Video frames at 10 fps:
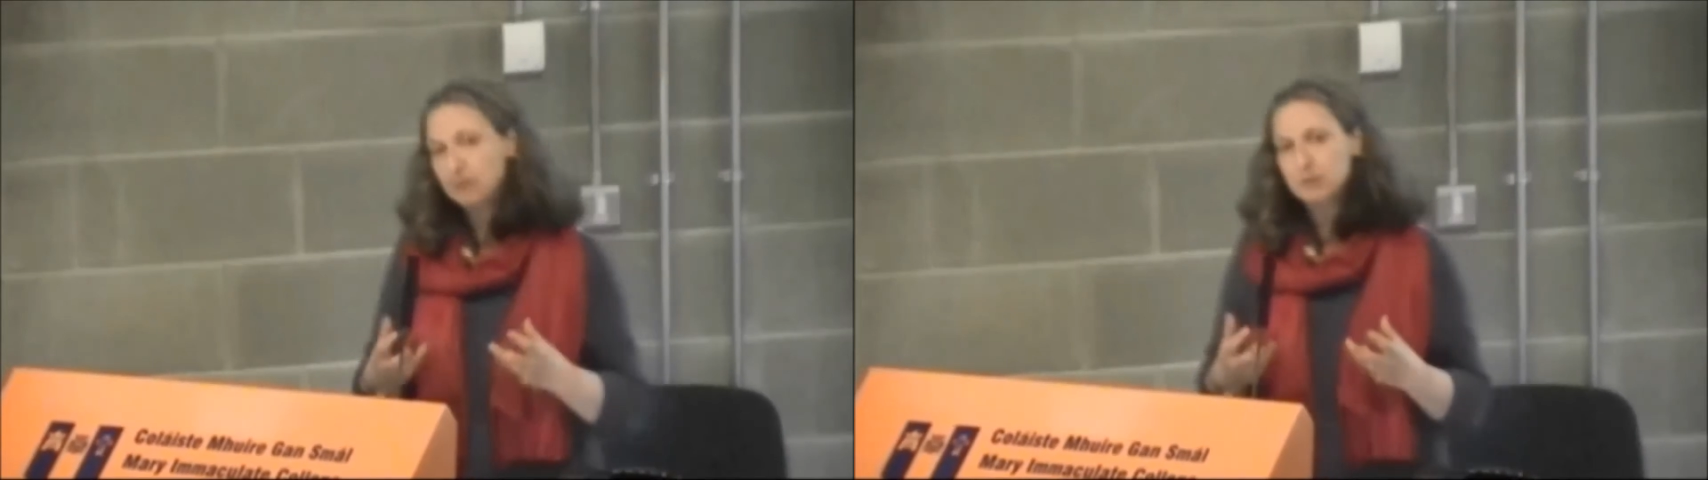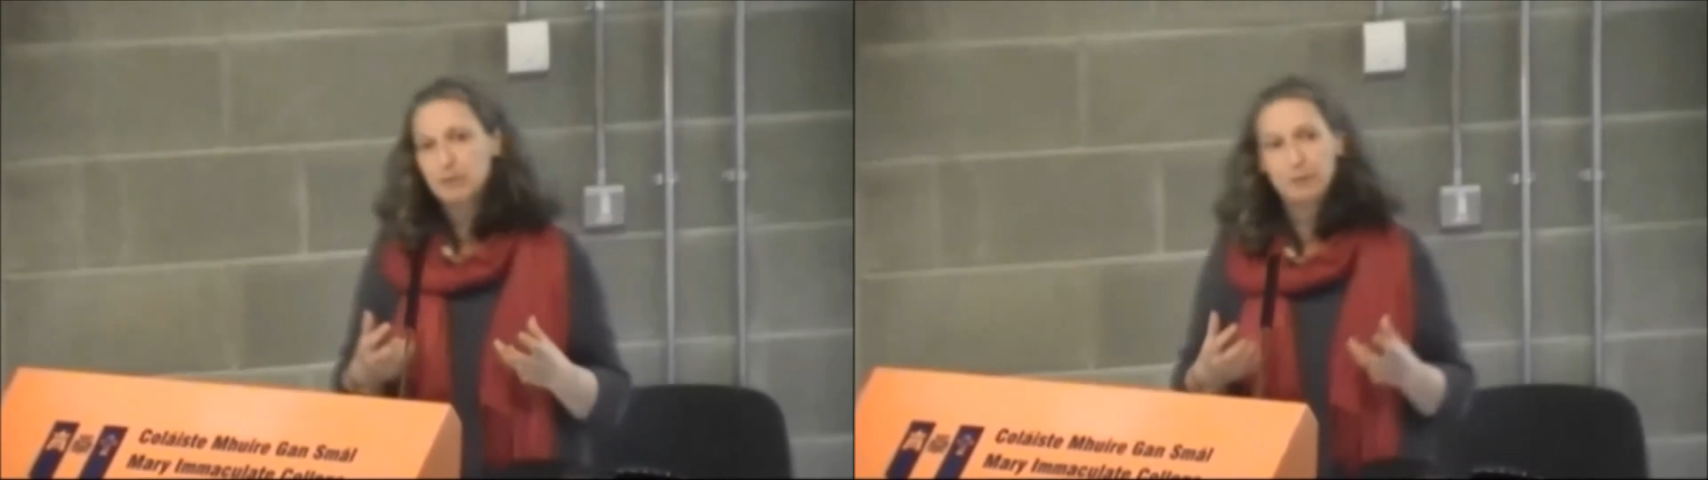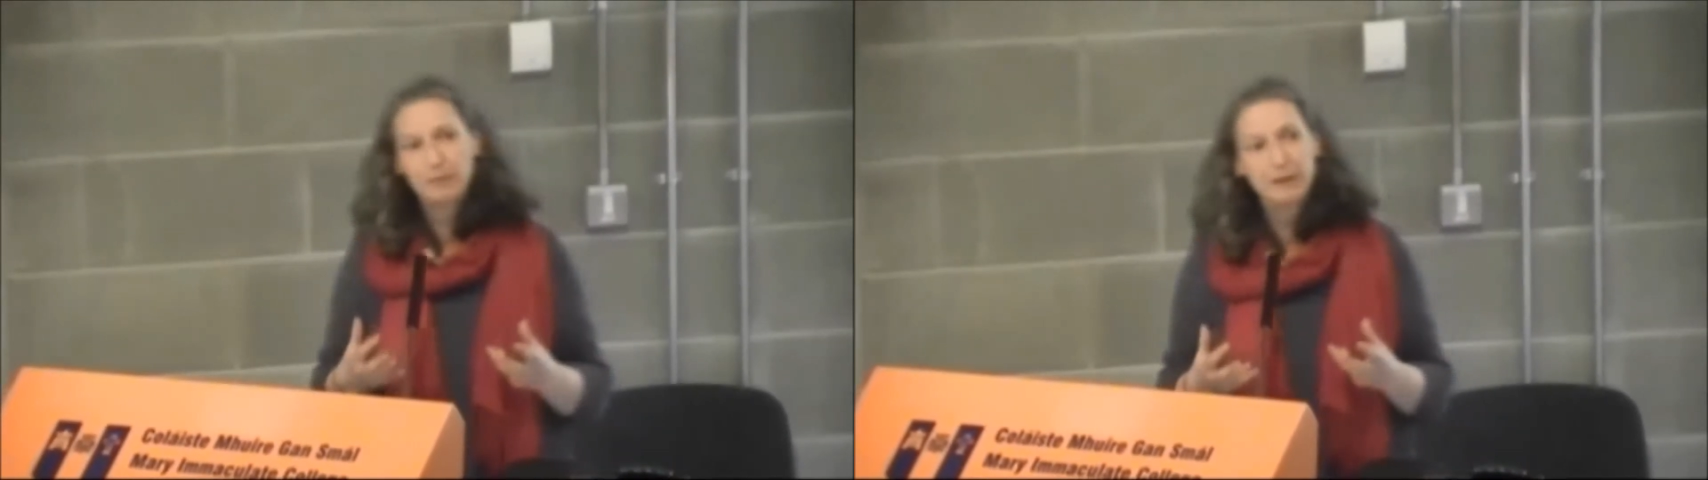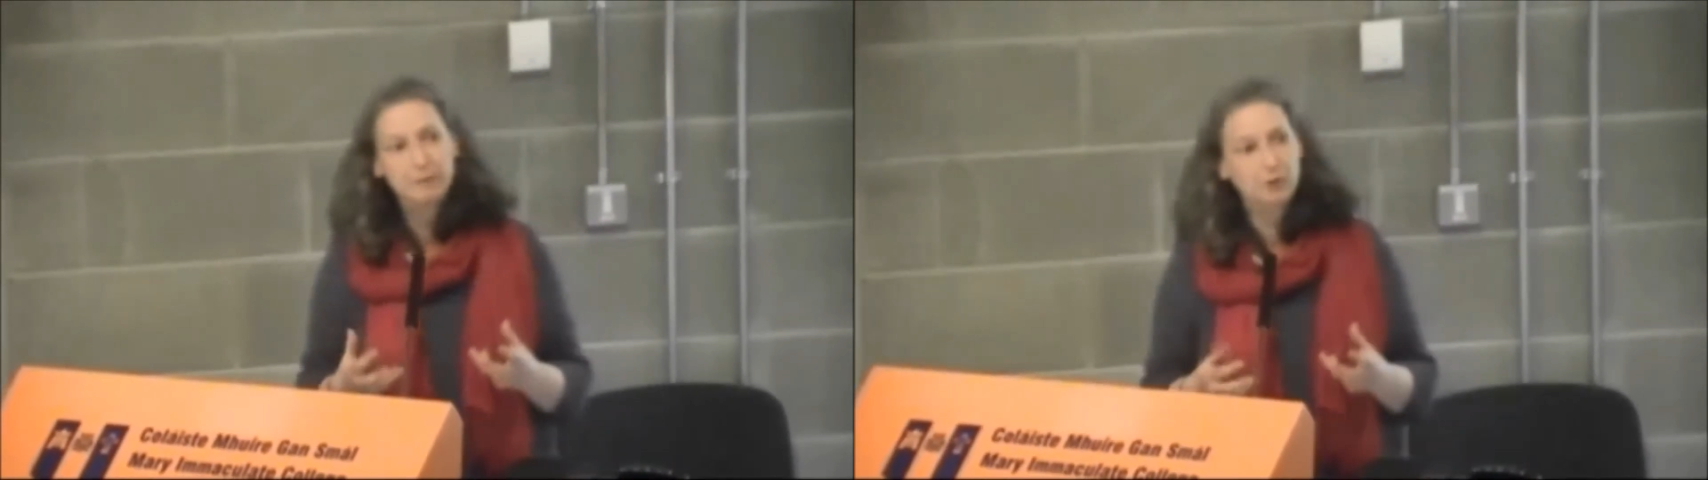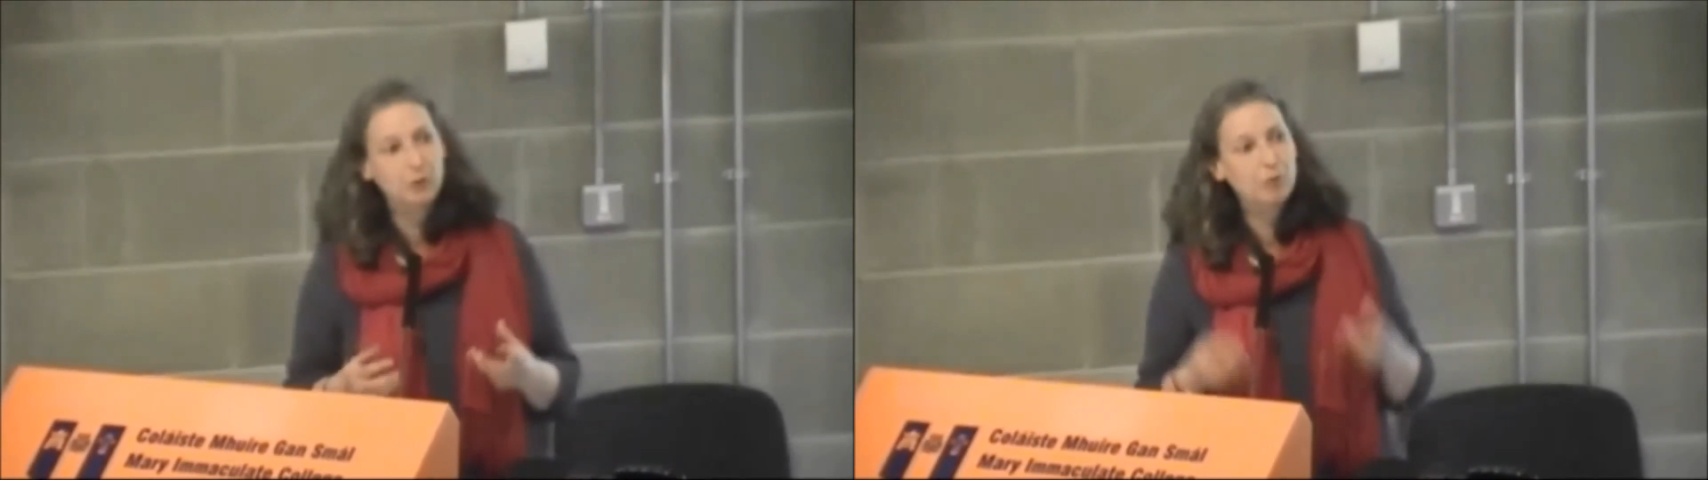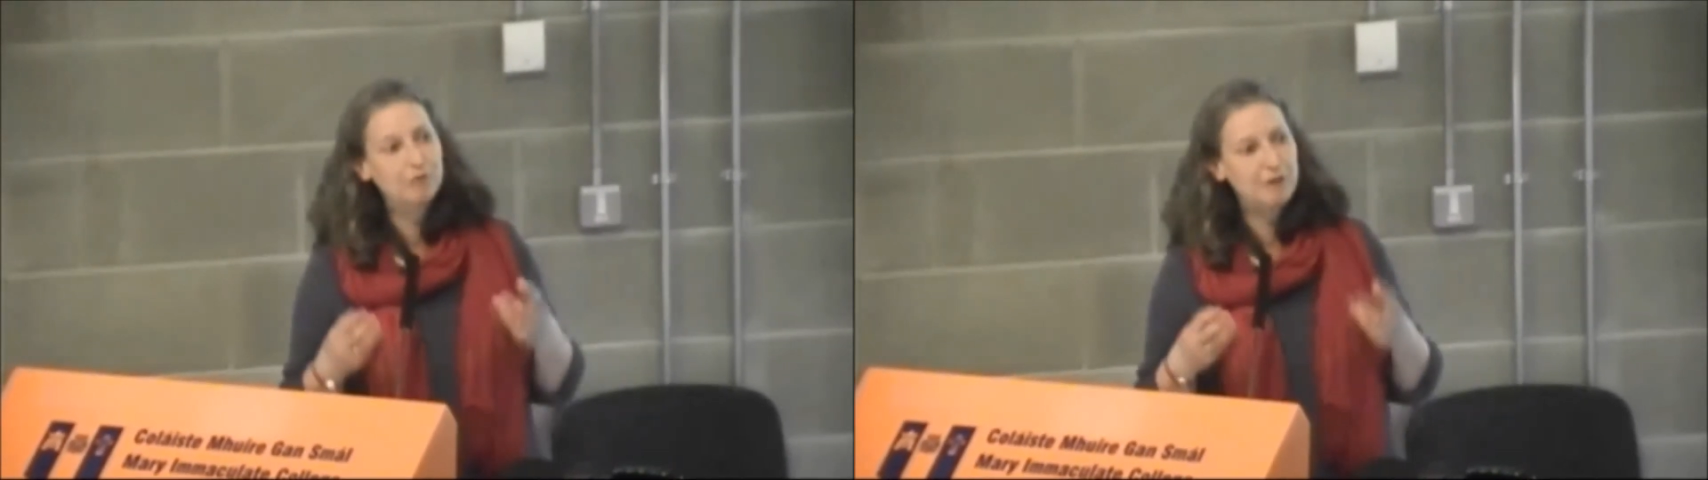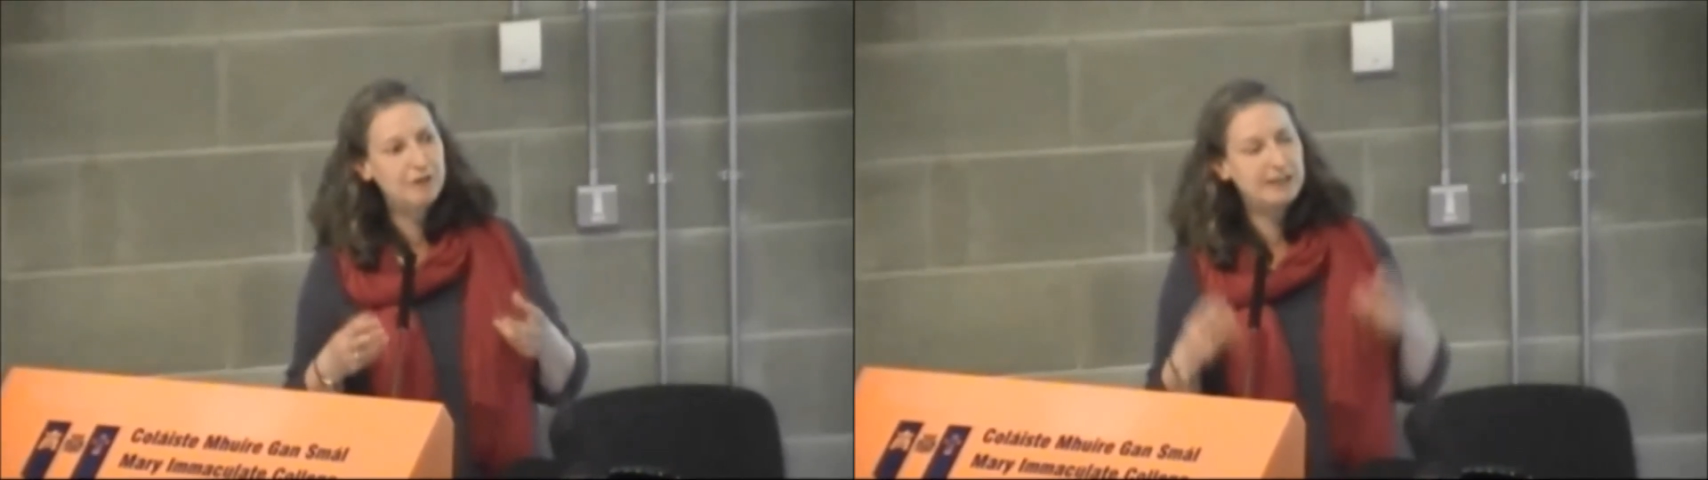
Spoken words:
by people who were very